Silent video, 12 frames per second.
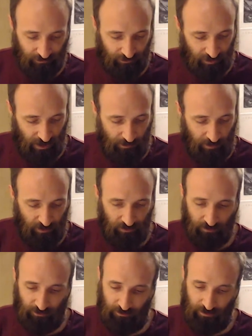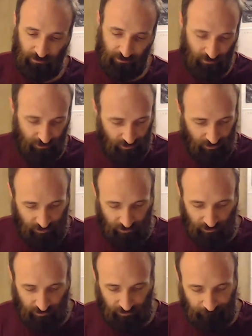Keep on going
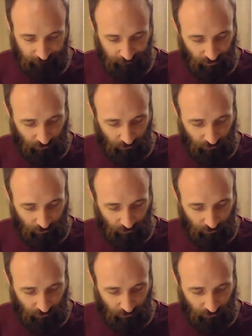and have fun